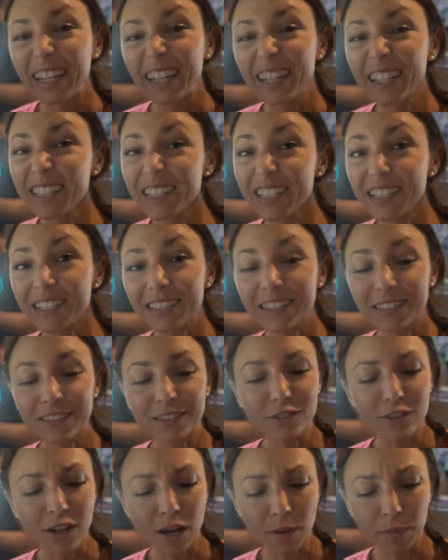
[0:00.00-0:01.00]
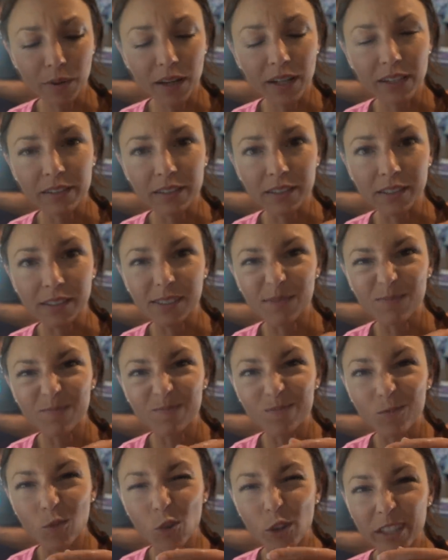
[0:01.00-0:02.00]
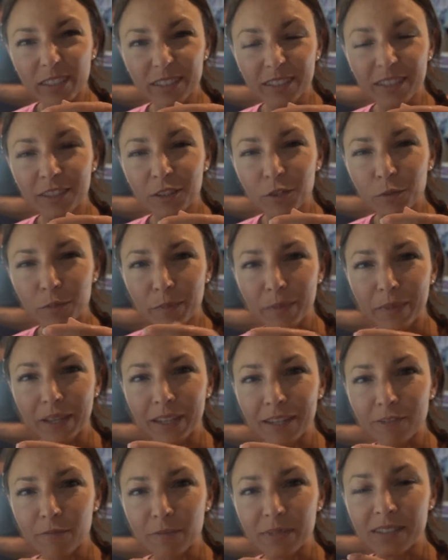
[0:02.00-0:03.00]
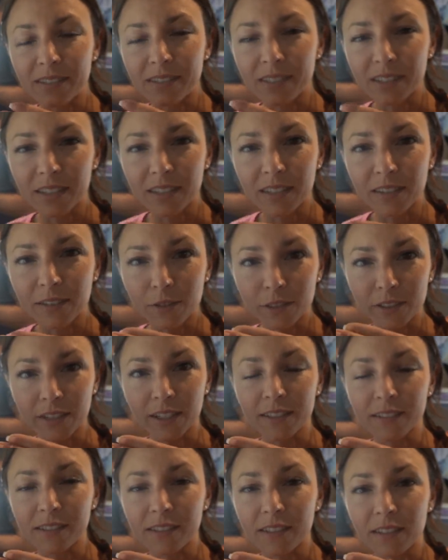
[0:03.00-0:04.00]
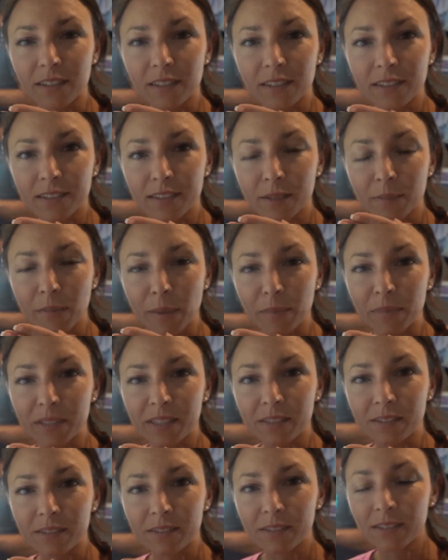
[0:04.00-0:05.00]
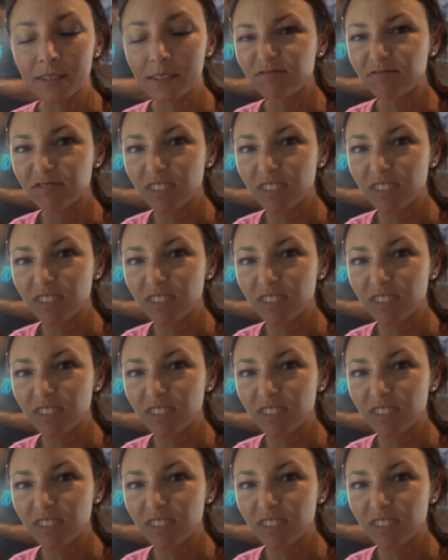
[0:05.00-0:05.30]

And a little drop on this wart that you may have been seeing or not seeing in some episodes.